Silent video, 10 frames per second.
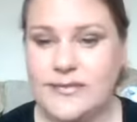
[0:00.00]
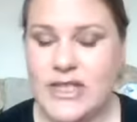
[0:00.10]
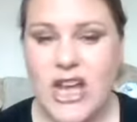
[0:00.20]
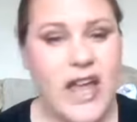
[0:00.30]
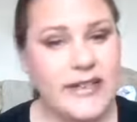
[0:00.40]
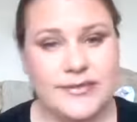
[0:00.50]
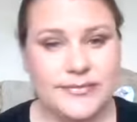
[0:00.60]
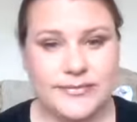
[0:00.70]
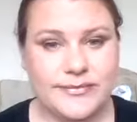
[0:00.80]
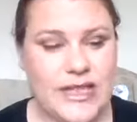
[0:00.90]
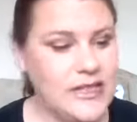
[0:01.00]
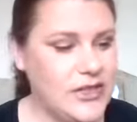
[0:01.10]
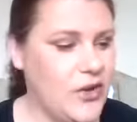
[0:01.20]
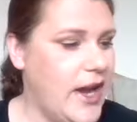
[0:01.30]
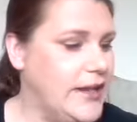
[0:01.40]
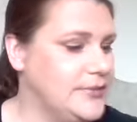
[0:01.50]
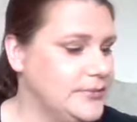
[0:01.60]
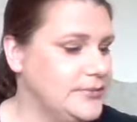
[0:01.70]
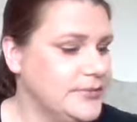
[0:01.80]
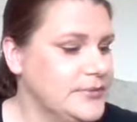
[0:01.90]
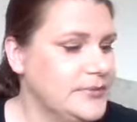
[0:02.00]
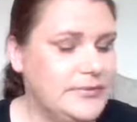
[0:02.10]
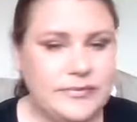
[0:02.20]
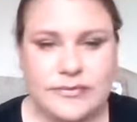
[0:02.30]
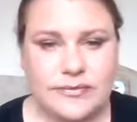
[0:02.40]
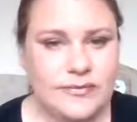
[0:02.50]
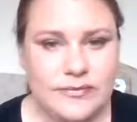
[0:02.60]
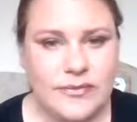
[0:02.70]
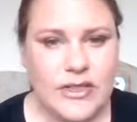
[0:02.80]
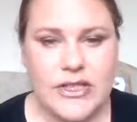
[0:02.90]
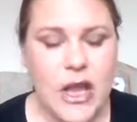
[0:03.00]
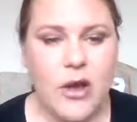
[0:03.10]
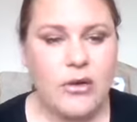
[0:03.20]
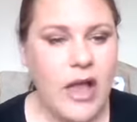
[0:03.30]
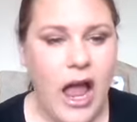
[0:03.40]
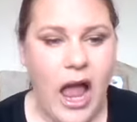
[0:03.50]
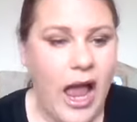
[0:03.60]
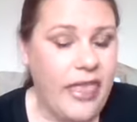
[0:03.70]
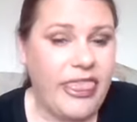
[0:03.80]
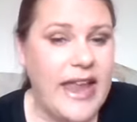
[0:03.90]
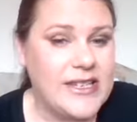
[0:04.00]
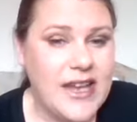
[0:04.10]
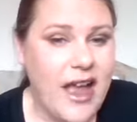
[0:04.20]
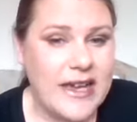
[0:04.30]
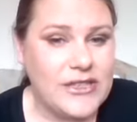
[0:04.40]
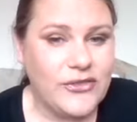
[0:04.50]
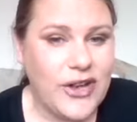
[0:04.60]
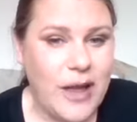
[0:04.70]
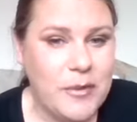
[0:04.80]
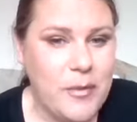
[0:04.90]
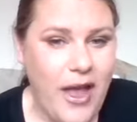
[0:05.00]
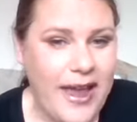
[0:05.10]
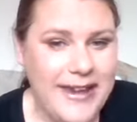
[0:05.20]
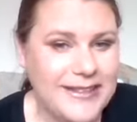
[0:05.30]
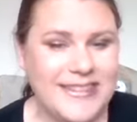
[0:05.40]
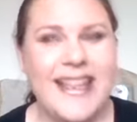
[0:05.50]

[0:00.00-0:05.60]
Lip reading: Done. This is great. So thanks, guys, for coming by.